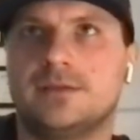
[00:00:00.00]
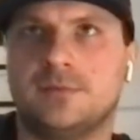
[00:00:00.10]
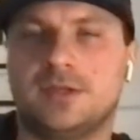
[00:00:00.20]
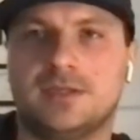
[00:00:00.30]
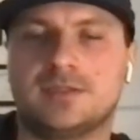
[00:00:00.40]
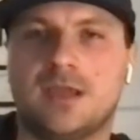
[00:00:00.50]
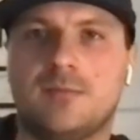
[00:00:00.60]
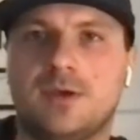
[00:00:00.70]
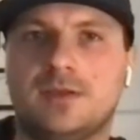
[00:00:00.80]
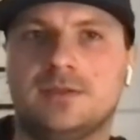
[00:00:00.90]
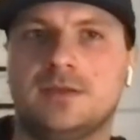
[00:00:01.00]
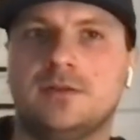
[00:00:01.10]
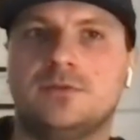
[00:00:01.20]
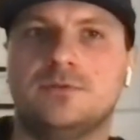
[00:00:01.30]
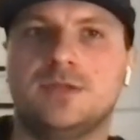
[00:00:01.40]
some of the excitement and
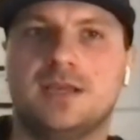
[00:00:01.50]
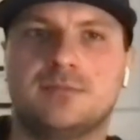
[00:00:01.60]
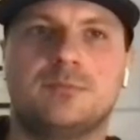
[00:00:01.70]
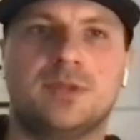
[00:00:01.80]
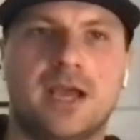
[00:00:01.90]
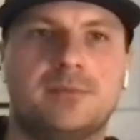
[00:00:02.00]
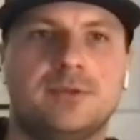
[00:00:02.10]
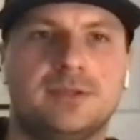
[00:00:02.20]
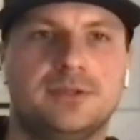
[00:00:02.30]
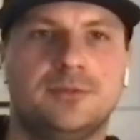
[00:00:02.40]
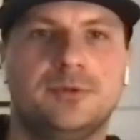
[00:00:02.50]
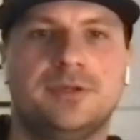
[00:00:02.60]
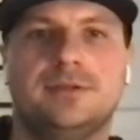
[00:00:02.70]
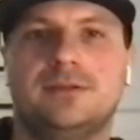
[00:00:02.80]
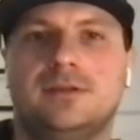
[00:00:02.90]
enthusiasm blind me a little
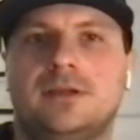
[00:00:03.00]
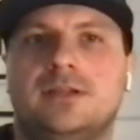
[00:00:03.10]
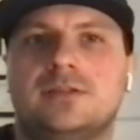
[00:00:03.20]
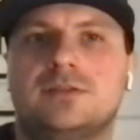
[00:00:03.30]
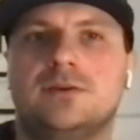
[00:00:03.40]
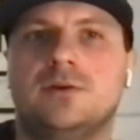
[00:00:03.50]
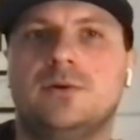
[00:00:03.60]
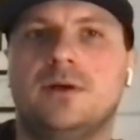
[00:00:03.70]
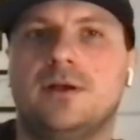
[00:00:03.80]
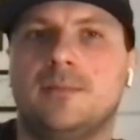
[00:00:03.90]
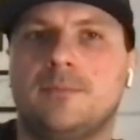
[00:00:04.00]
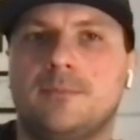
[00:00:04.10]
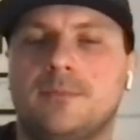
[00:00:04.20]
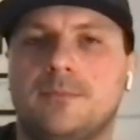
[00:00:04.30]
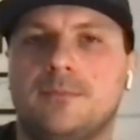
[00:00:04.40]
bit. And so
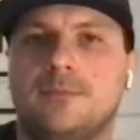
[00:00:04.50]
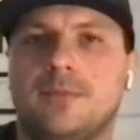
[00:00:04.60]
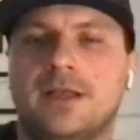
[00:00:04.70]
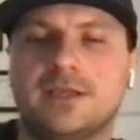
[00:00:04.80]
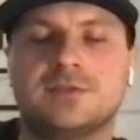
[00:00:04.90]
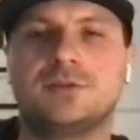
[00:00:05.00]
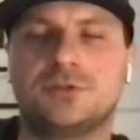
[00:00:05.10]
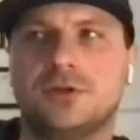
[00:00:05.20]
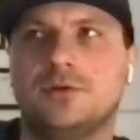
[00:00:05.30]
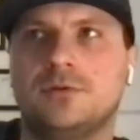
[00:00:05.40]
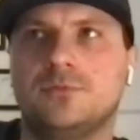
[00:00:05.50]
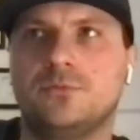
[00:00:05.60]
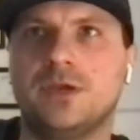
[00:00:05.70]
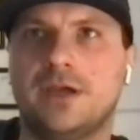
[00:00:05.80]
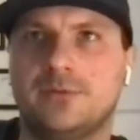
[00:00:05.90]
I guess
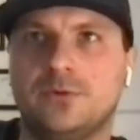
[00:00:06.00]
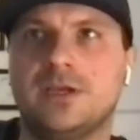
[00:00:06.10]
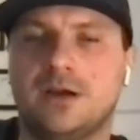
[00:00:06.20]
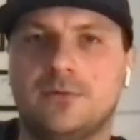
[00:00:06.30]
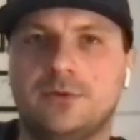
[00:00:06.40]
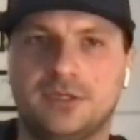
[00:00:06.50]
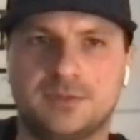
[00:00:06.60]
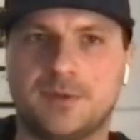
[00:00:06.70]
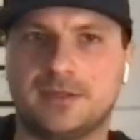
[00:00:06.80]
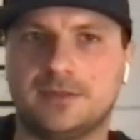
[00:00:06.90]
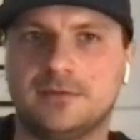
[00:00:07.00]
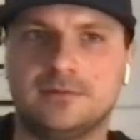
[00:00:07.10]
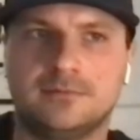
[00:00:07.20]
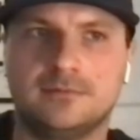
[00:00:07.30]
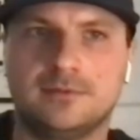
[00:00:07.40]
we got what we expected
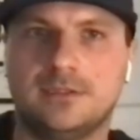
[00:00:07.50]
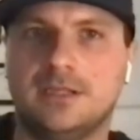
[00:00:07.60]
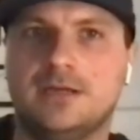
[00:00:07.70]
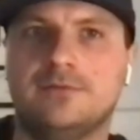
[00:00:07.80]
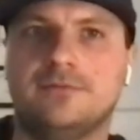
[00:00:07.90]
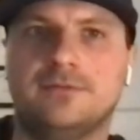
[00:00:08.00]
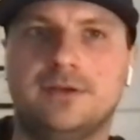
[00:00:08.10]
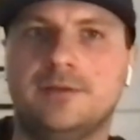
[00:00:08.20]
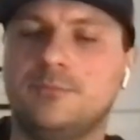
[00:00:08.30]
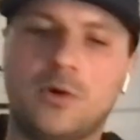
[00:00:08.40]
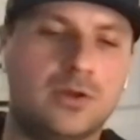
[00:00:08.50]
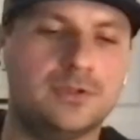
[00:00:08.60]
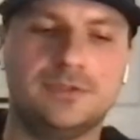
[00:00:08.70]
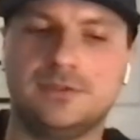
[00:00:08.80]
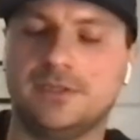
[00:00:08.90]
a lot of. And
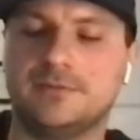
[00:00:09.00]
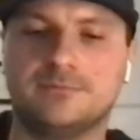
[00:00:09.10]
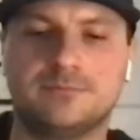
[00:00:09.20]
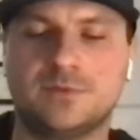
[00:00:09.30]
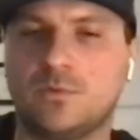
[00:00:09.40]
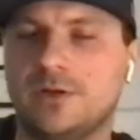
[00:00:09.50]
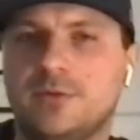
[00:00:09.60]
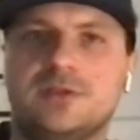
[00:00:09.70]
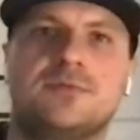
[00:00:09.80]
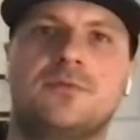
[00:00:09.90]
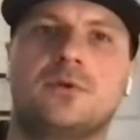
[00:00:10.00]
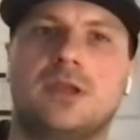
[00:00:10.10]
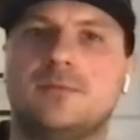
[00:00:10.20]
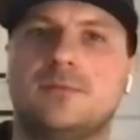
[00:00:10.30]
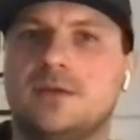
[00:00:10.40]
Paulie, like 20 minutes before
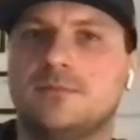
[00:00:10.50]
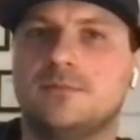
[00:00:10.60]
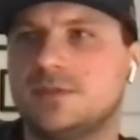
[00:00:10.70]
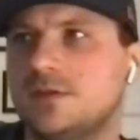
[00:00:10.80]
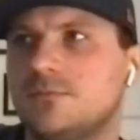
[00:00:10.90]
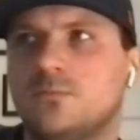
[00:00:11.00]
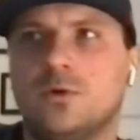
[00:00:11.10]
game time, just said,